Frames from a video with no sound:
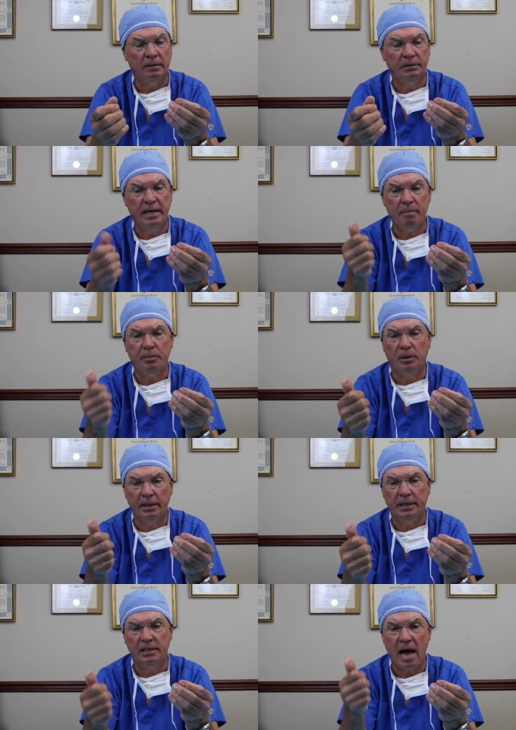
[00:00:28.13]

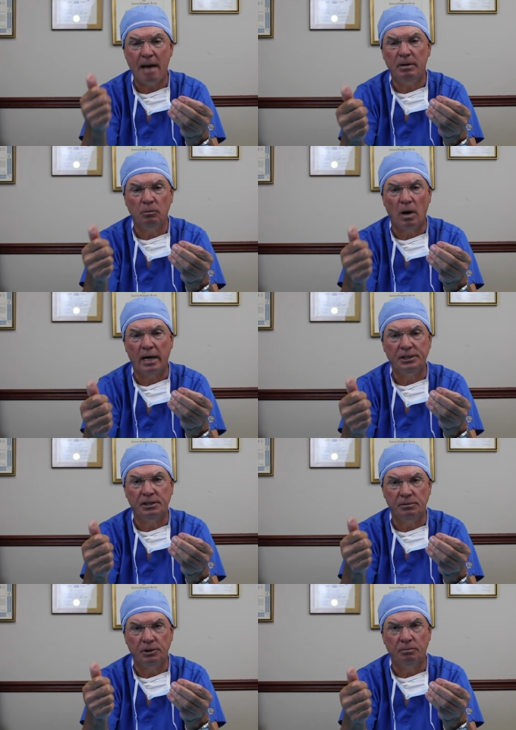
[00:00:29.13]
temporally,
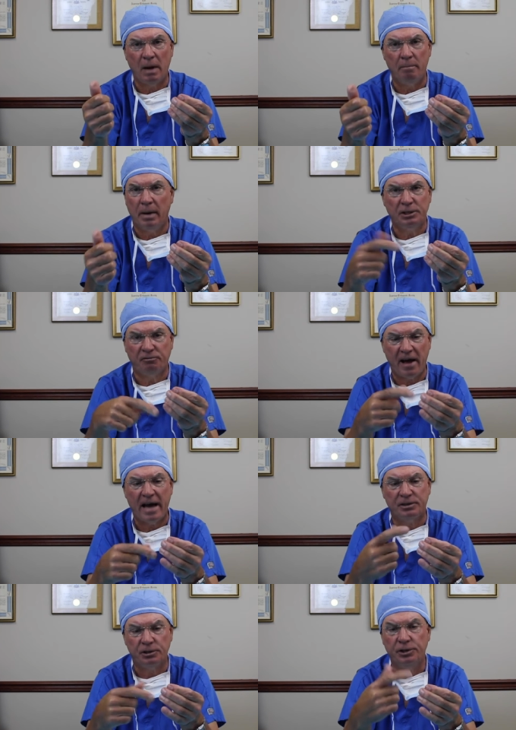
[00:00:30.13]
timing-wise, I'm much
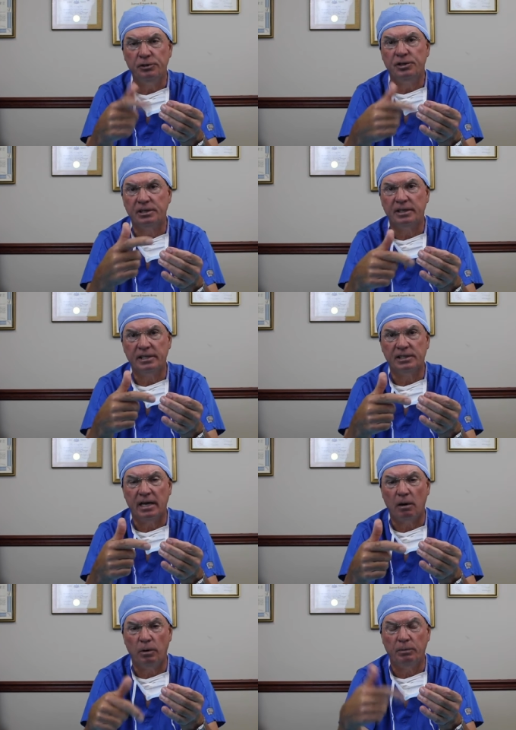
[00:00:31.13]
faster using this than
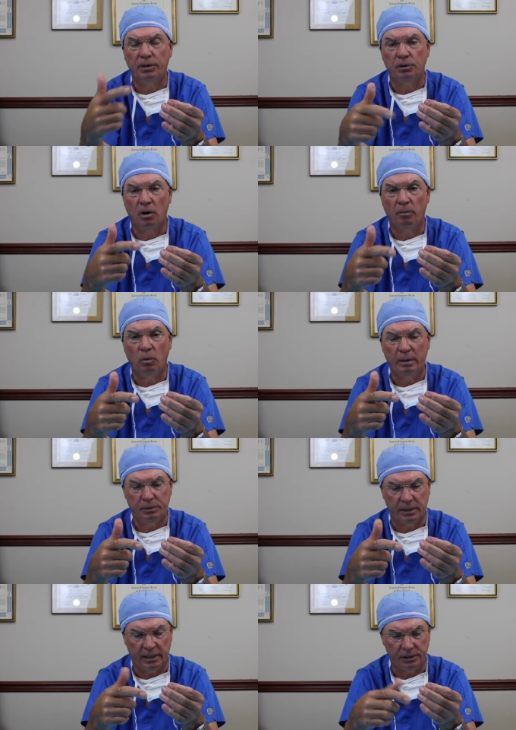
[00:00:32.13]
I would with a normal whip
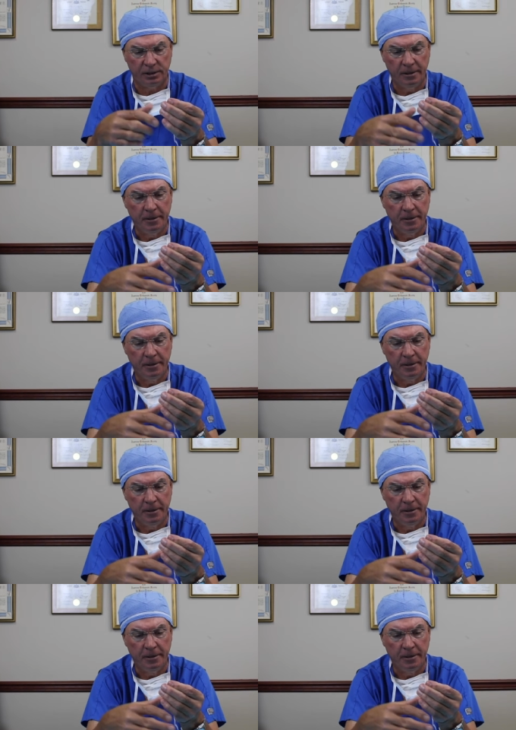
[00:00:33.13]
stitch.